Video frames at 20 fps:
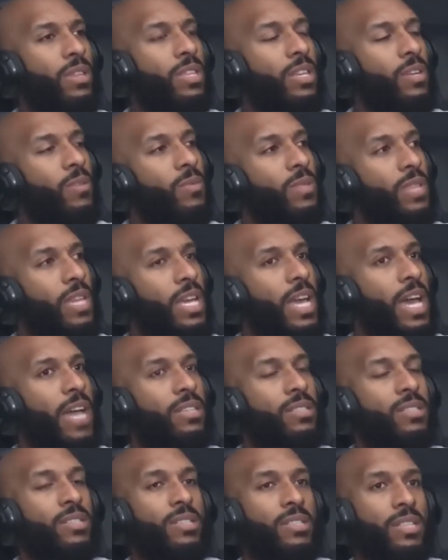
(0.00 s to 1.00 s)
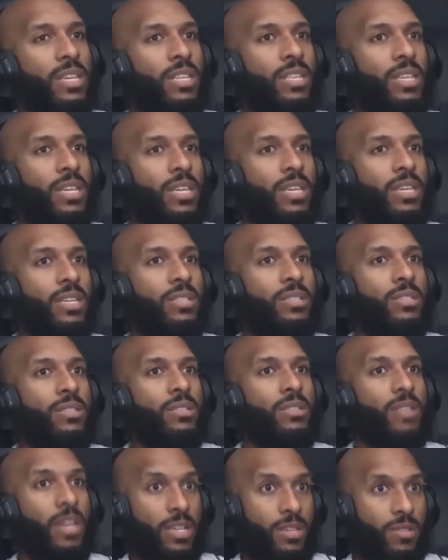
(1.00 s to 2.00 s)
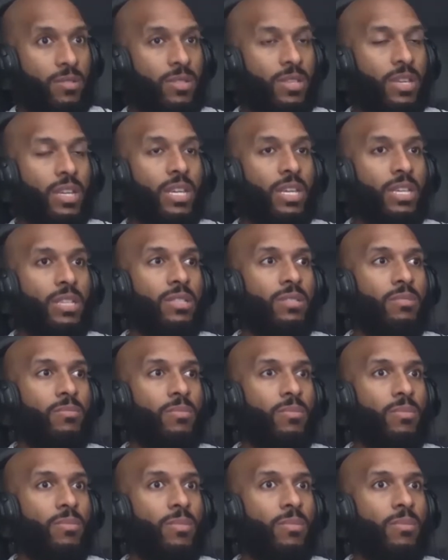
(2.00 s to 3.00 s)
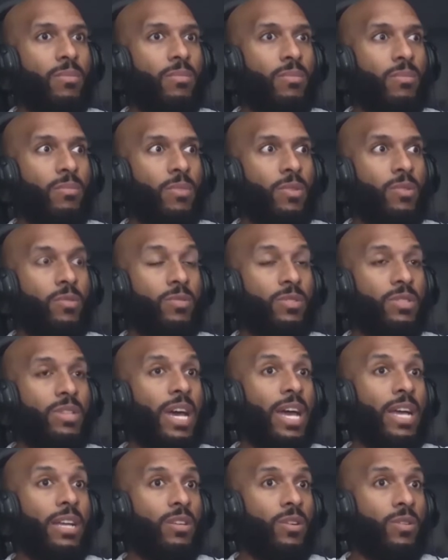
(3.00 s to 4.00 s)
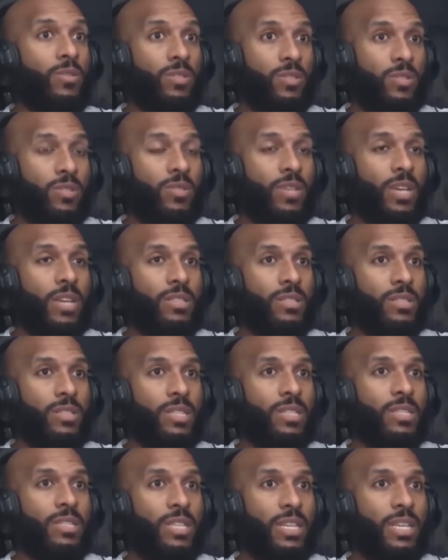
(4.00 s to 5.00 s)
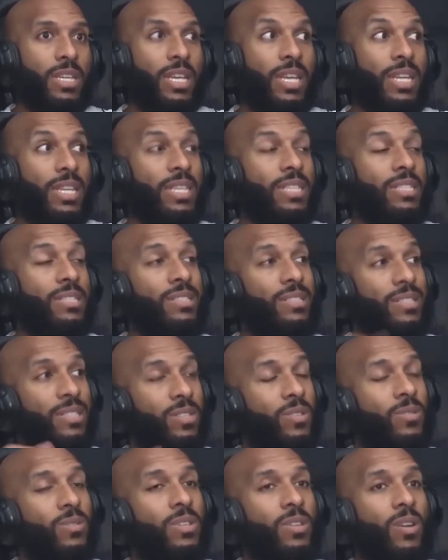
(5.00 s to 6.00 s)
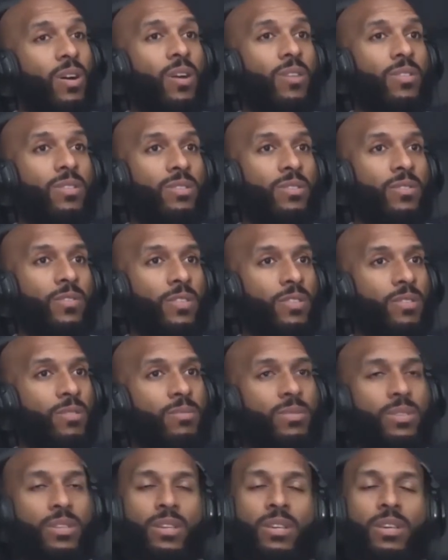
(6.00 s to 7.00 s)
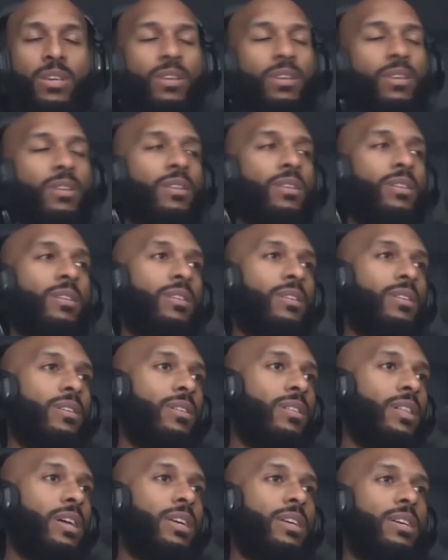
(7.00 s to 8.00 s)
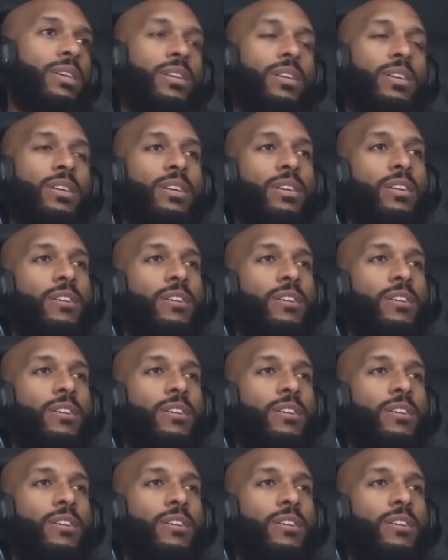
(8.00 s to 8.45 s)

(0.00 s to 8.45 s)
But then when they actually said that he's, like you said, he was diagnosed in 2016 and he still did all these films. Like,